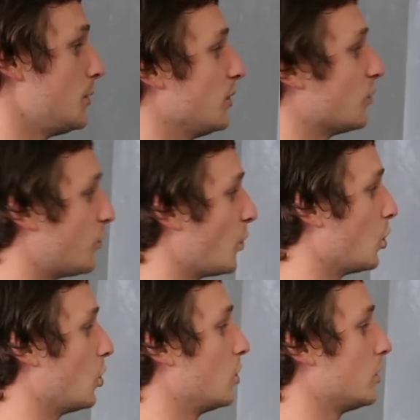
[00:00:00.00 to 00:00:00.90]

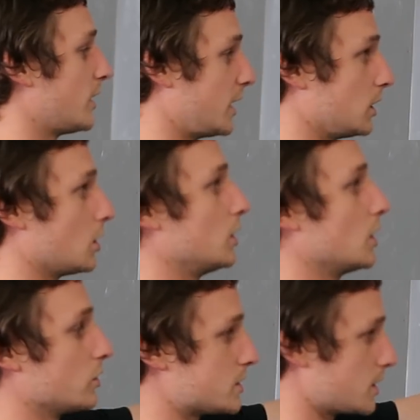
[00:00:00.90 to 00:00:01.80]
before then going
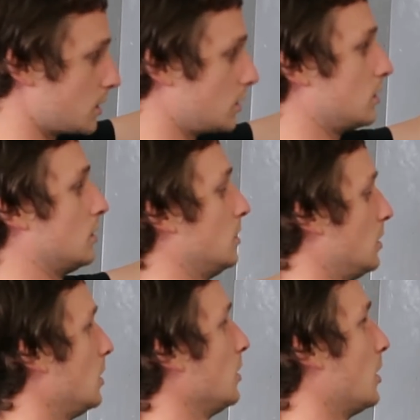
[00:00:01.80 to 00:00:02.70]
on to
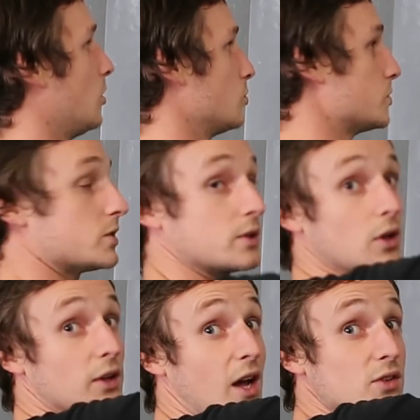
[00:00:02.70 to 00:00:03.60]
the holds
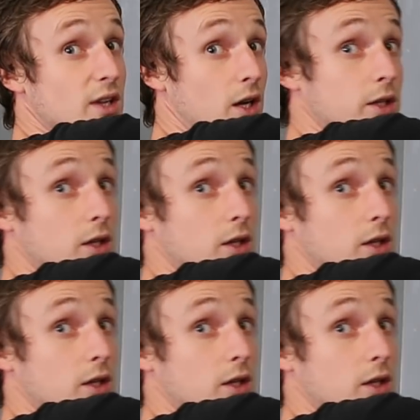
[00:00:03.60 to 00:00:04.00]
on the outside.